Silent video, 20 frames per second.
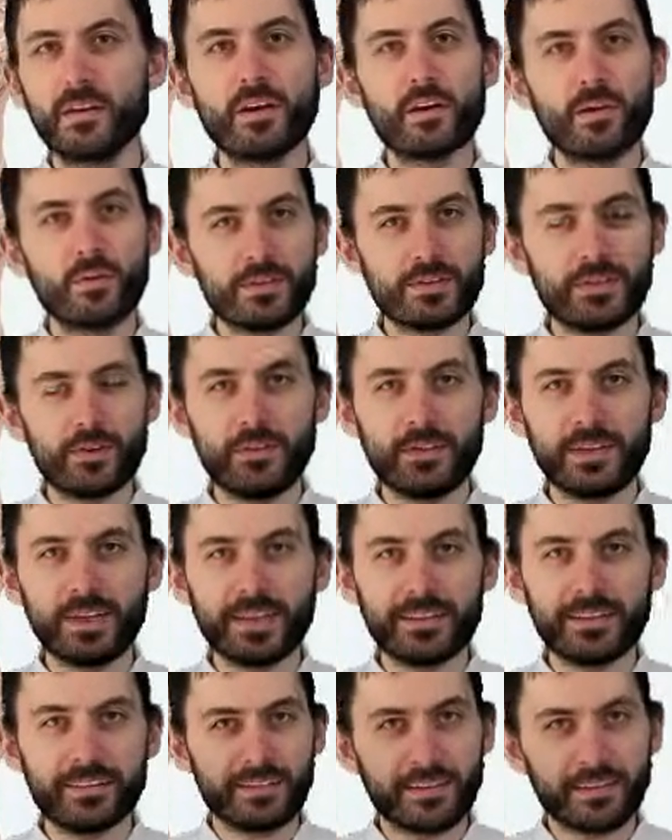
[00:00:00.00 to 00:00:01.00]
It was only
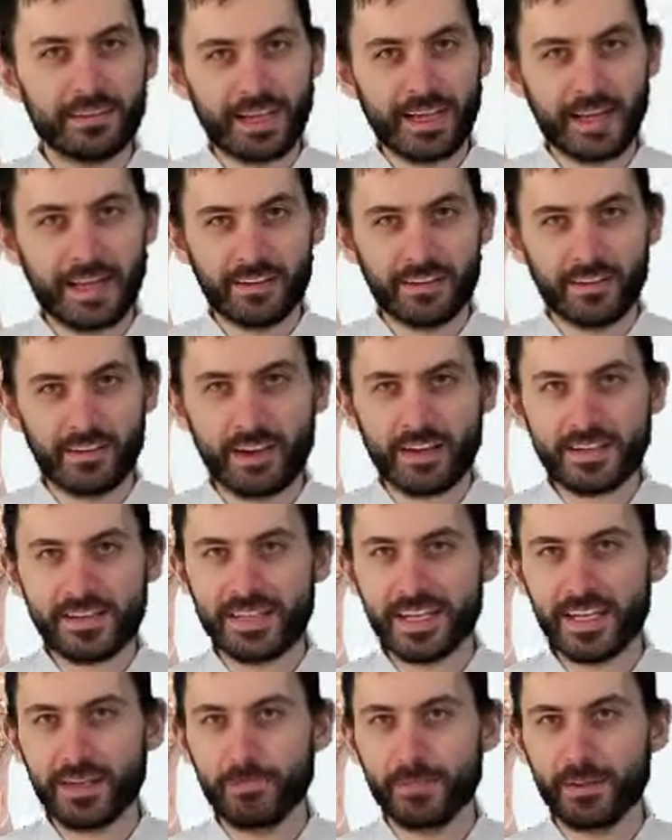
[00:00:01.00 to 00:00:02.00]
until I had lost
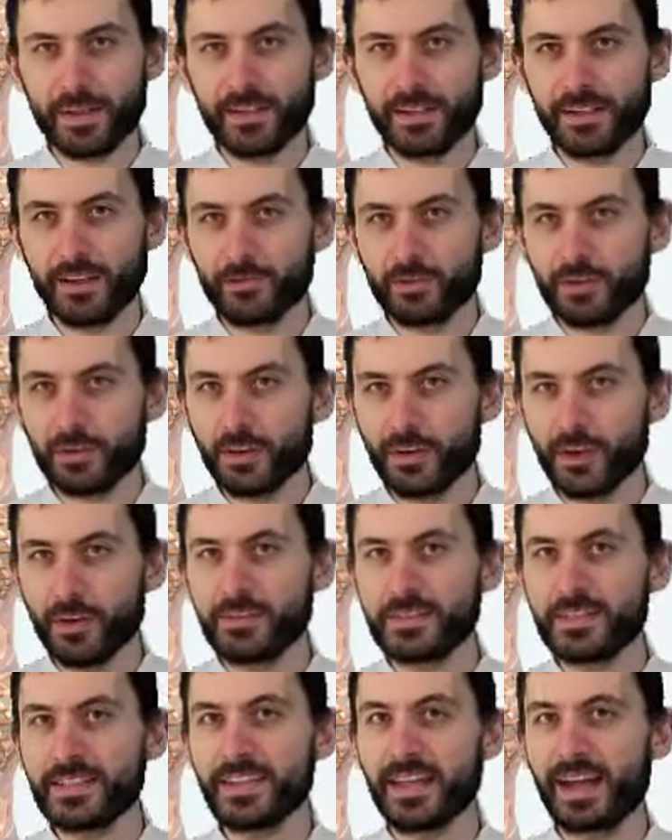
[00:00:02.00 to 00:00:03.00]
that ability of
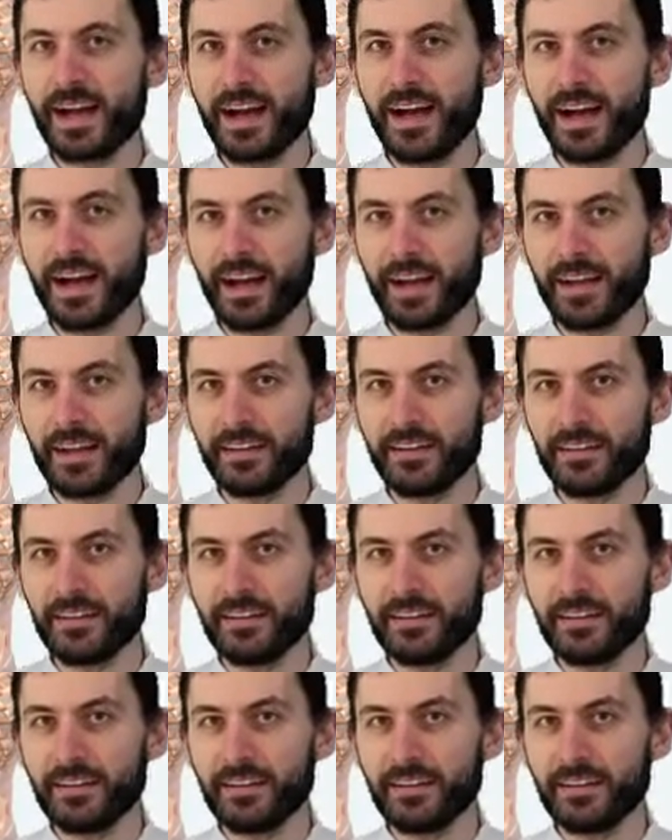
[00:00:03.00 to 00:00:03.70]
closing the eye,